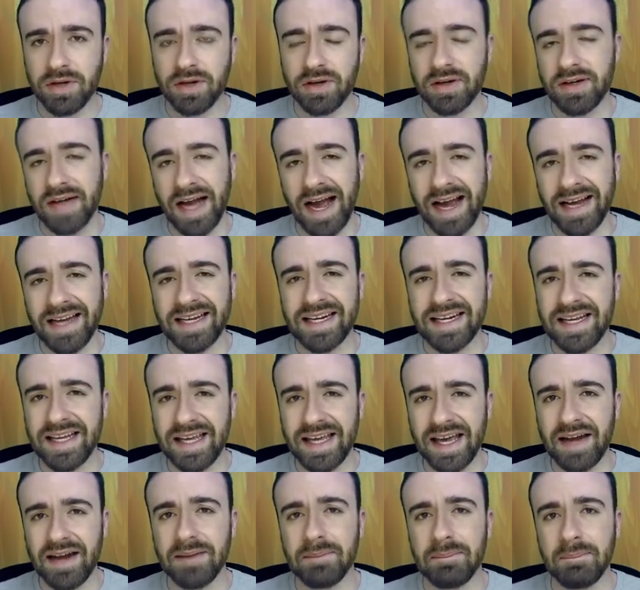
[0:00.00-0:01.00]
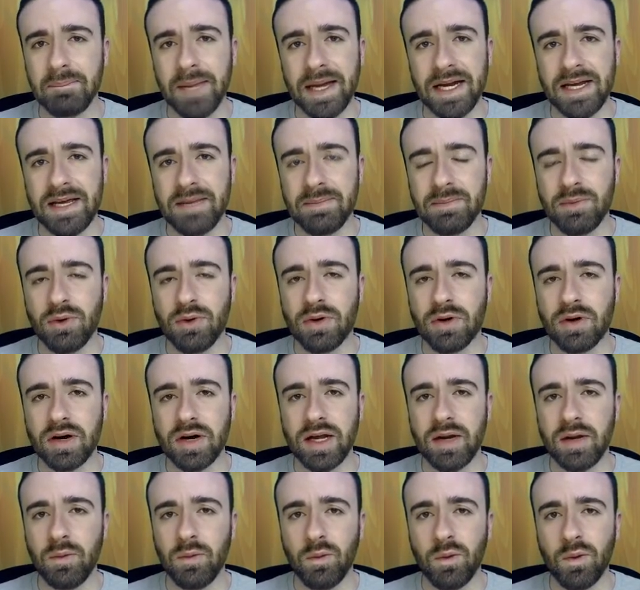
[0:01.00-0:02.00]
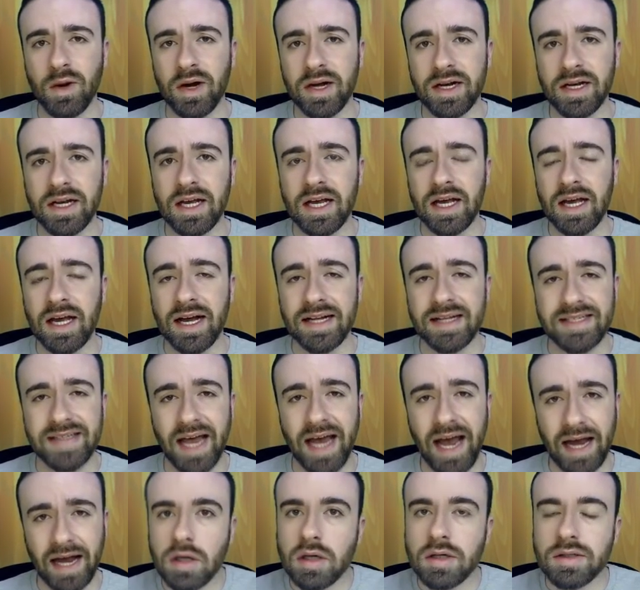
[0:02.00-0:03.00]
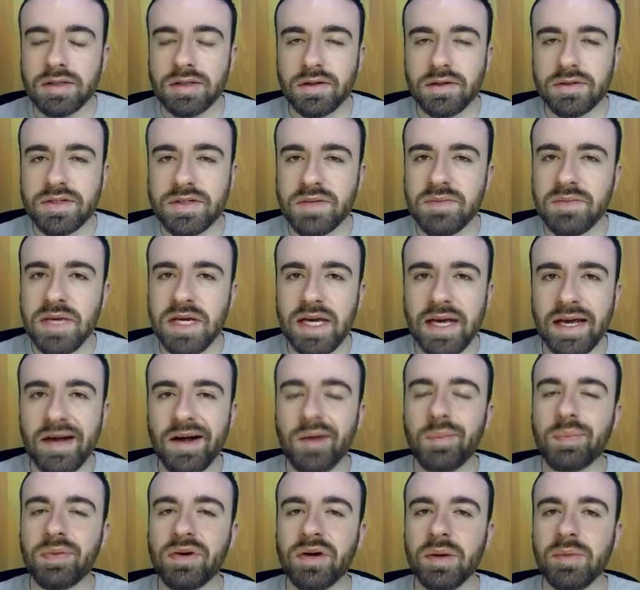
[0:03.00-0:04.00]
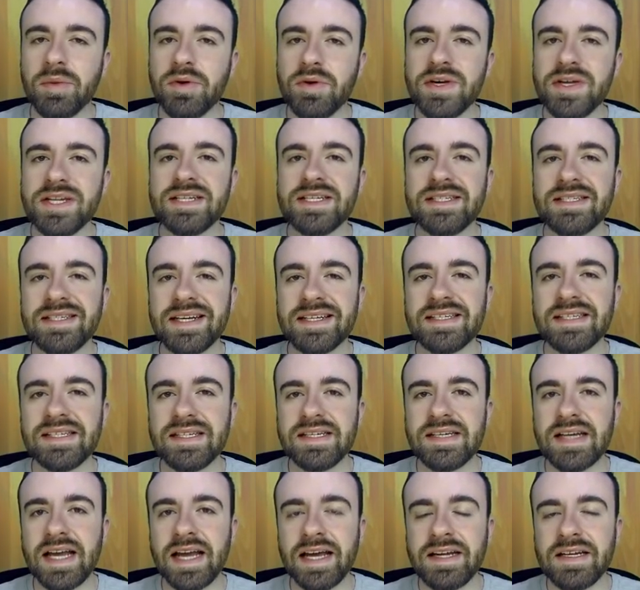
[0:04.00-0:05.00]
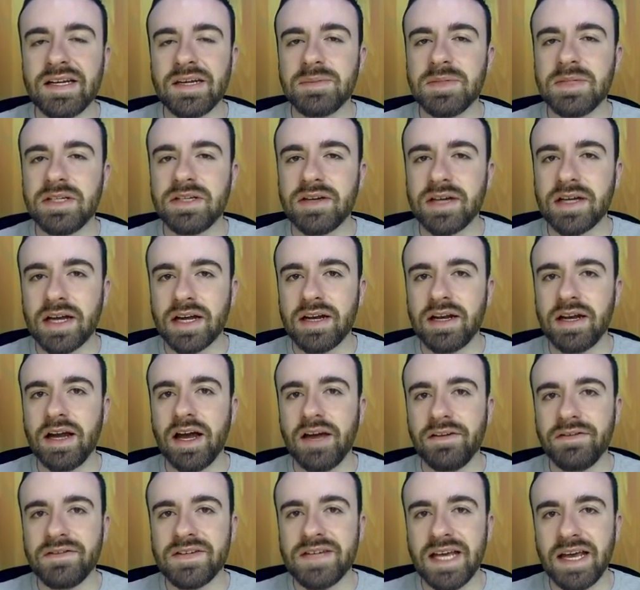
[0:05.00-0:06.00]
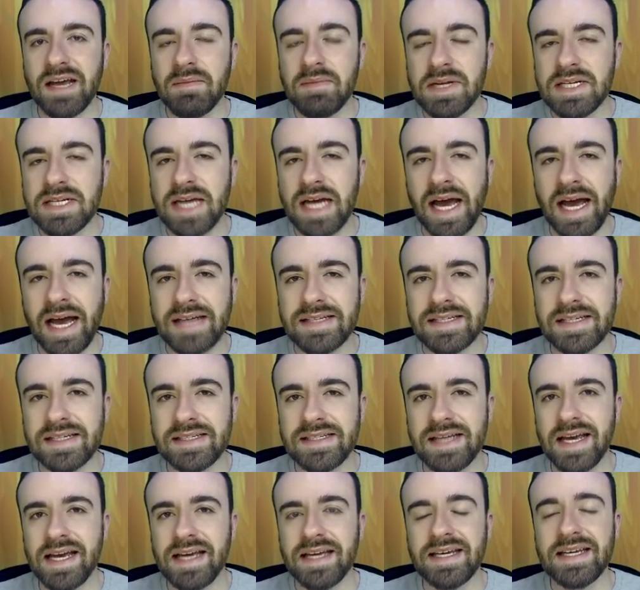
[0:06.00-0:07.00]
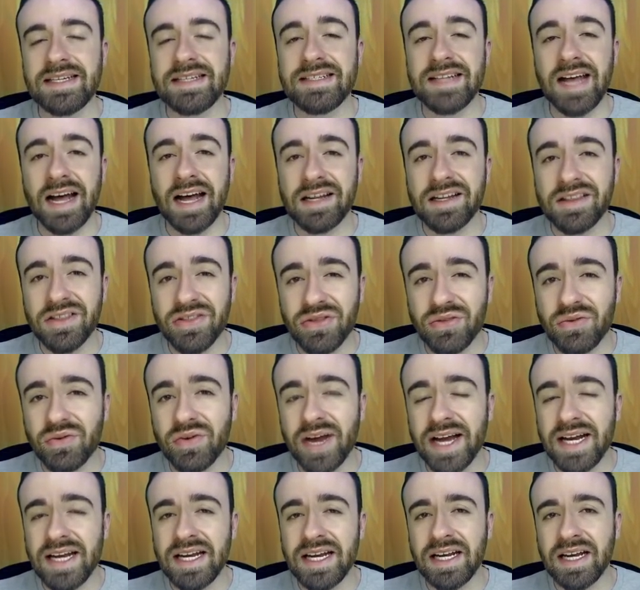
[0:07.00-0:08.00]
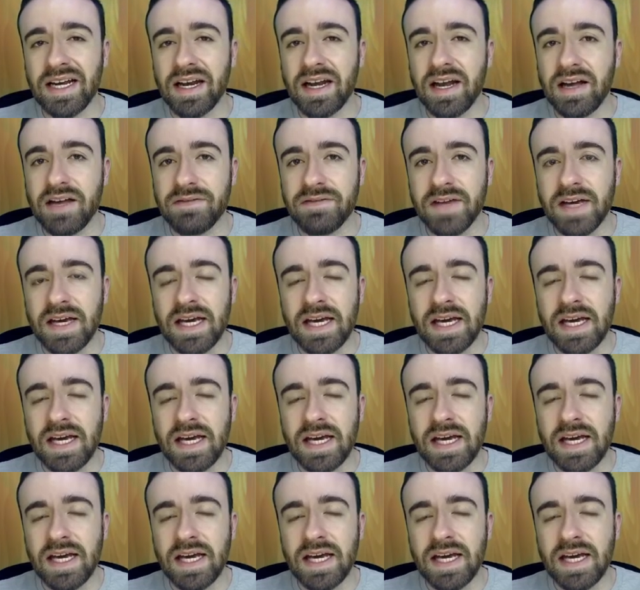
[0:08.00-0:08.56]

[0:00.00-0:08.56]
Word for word: You're not going to get many more in one attack. So to me, El Primo, he just doesn't end up dealing enough damage as a tank. He's not threatening enough.